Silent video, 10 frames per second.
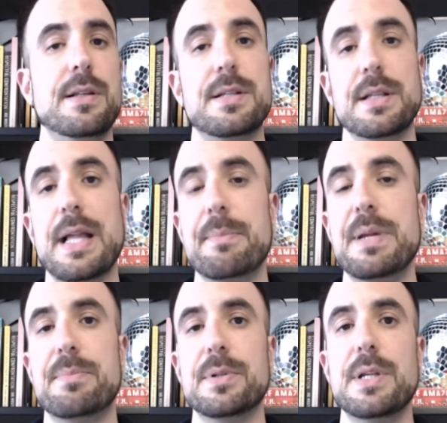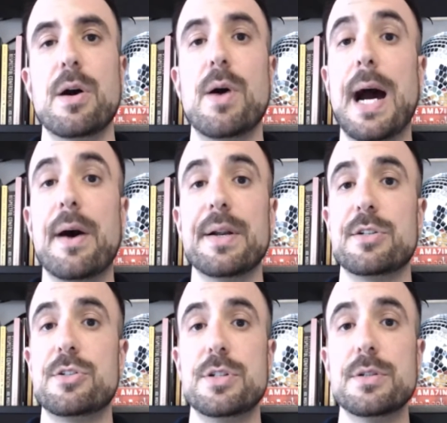to let people know how to
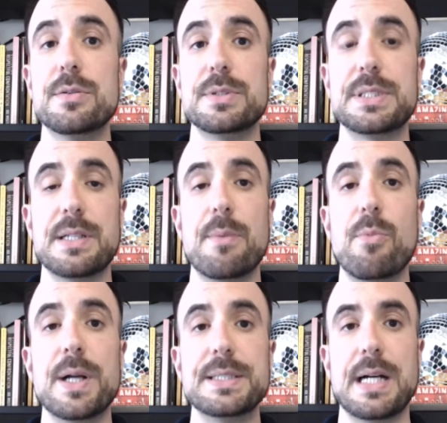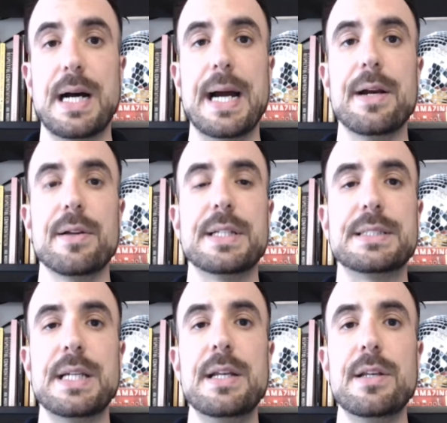choose someone to hire
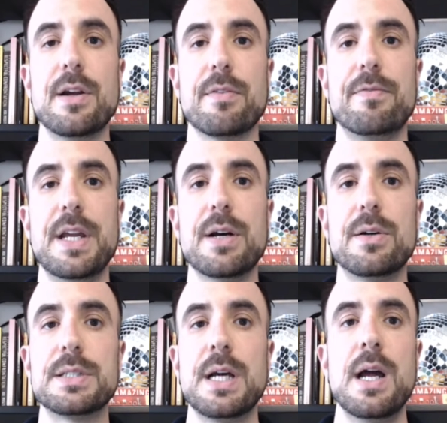that's in your field,